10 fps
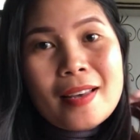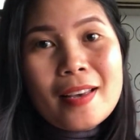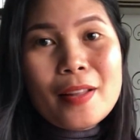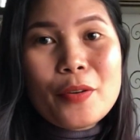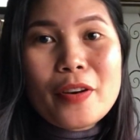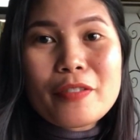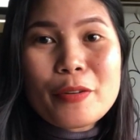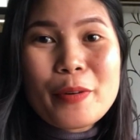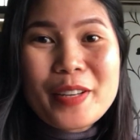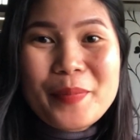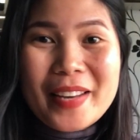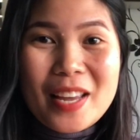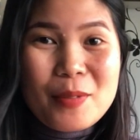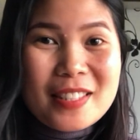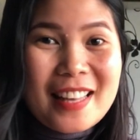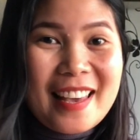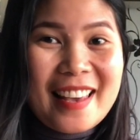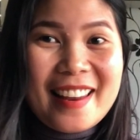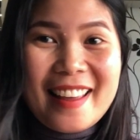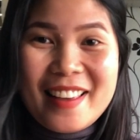Hello everyone, my name is
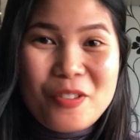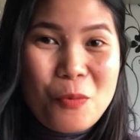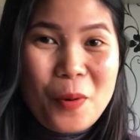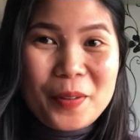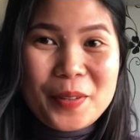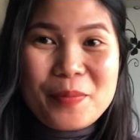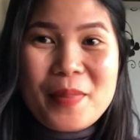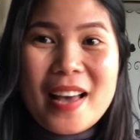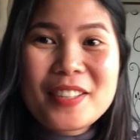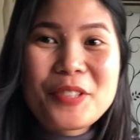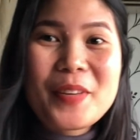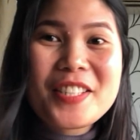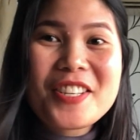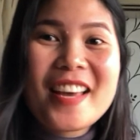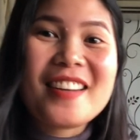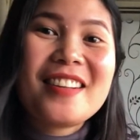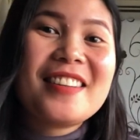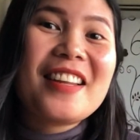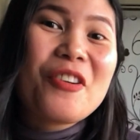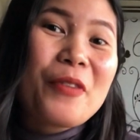Leanne and welcome back to my channel.
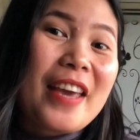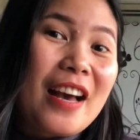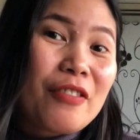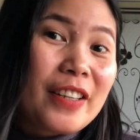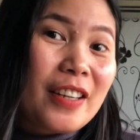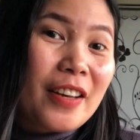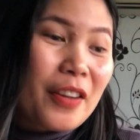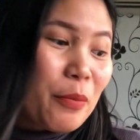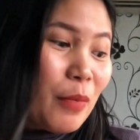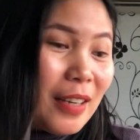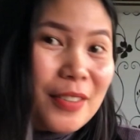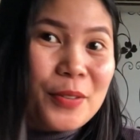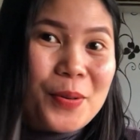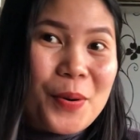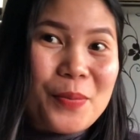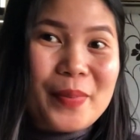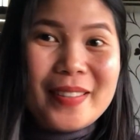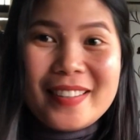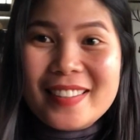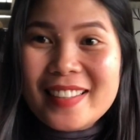Now we have another box to
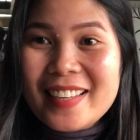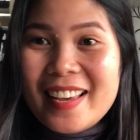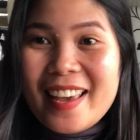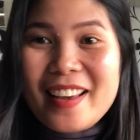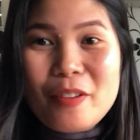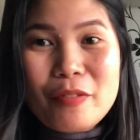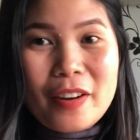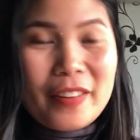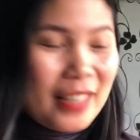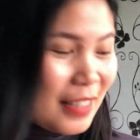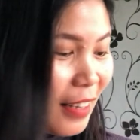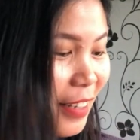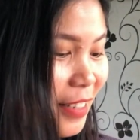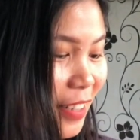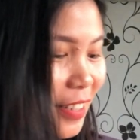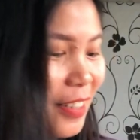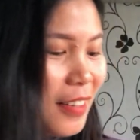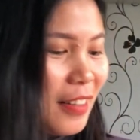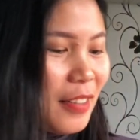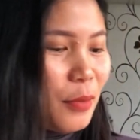open and I'm very excited.
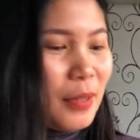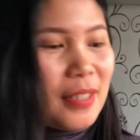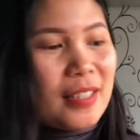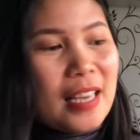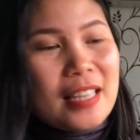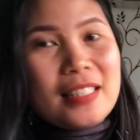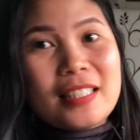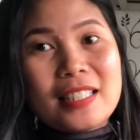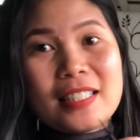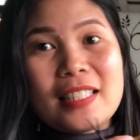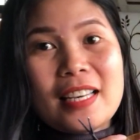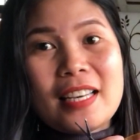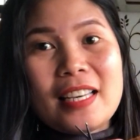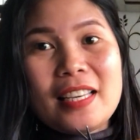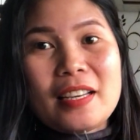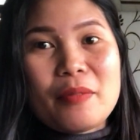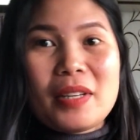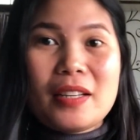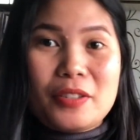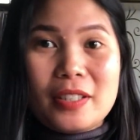This was sent today.
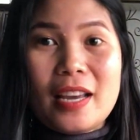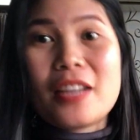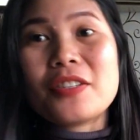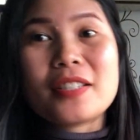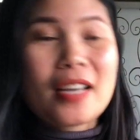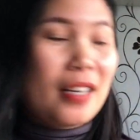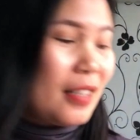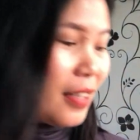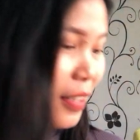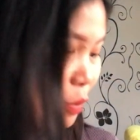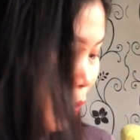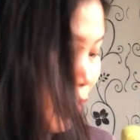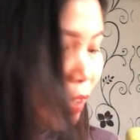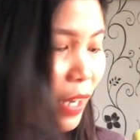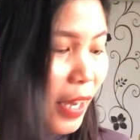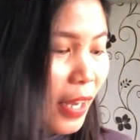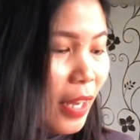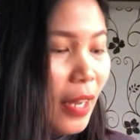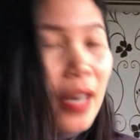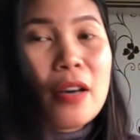Not today, I just got this one today
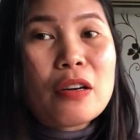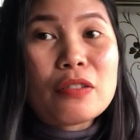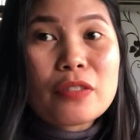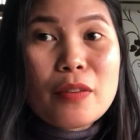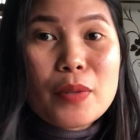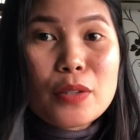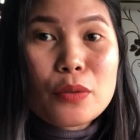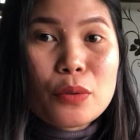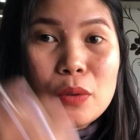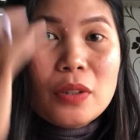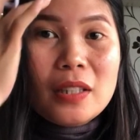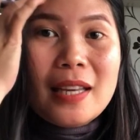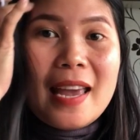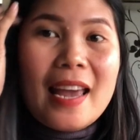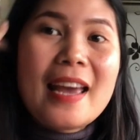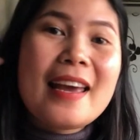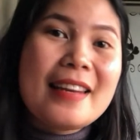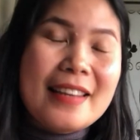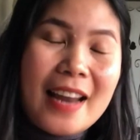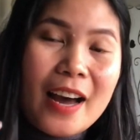from the school,
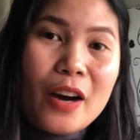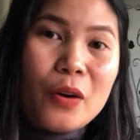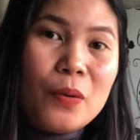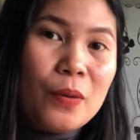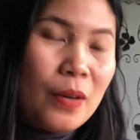and now